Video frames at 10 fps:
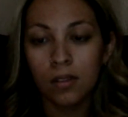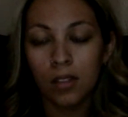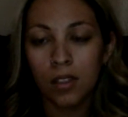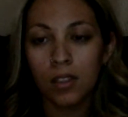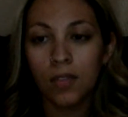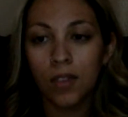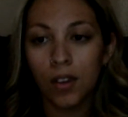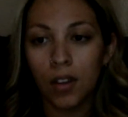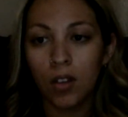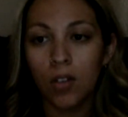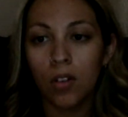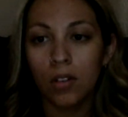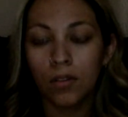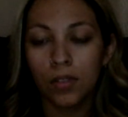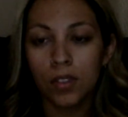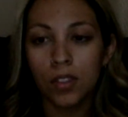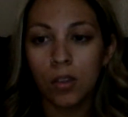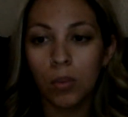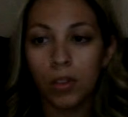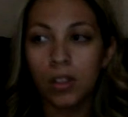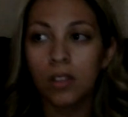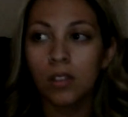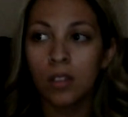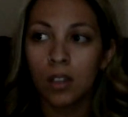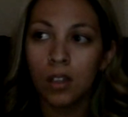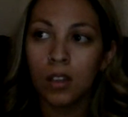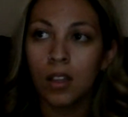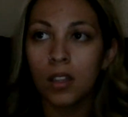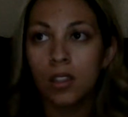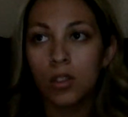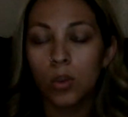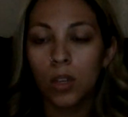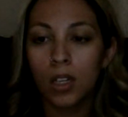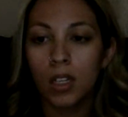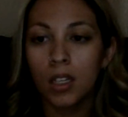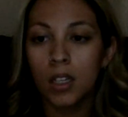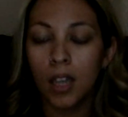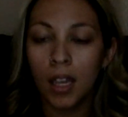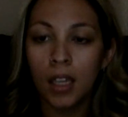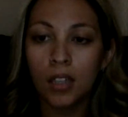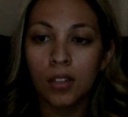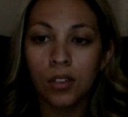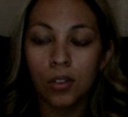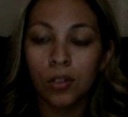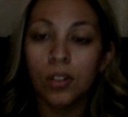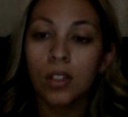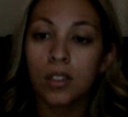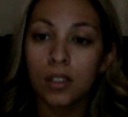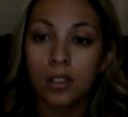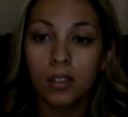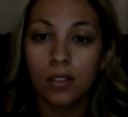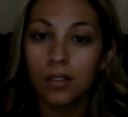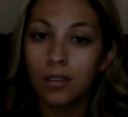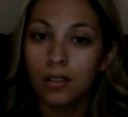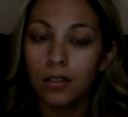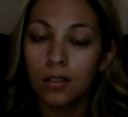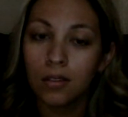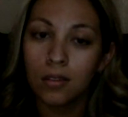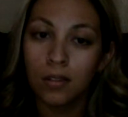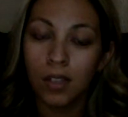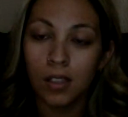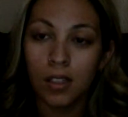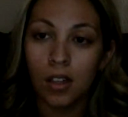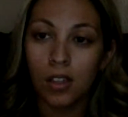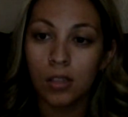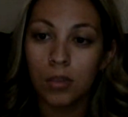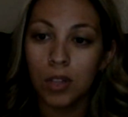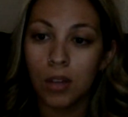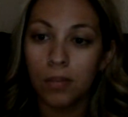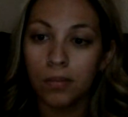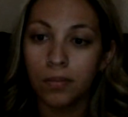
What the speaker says: That's very cool. For someone that's 28 years old, that's an awesome job.